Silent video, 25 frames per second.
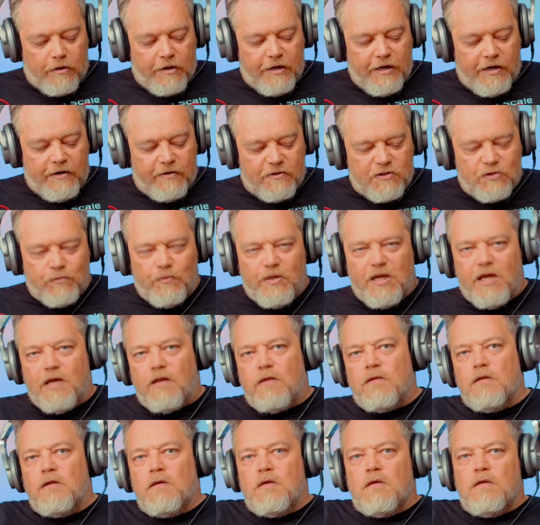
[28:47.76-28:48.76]
here so we
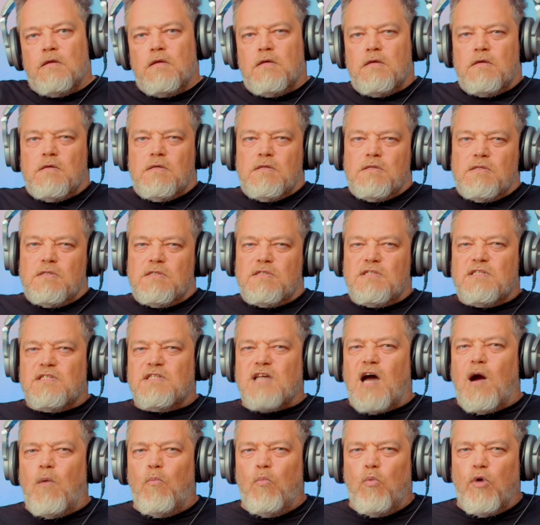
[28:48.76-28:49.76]
get
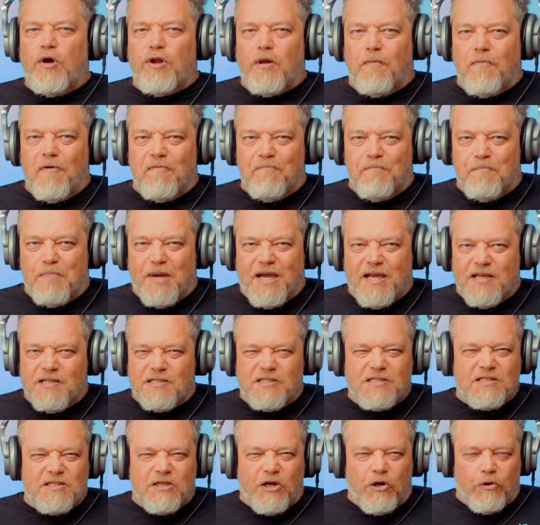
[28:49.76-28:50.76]
somewhat of a bass
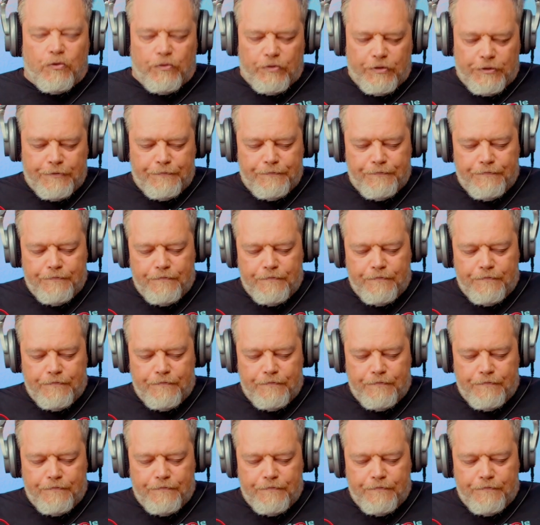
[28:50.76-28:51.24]
tone.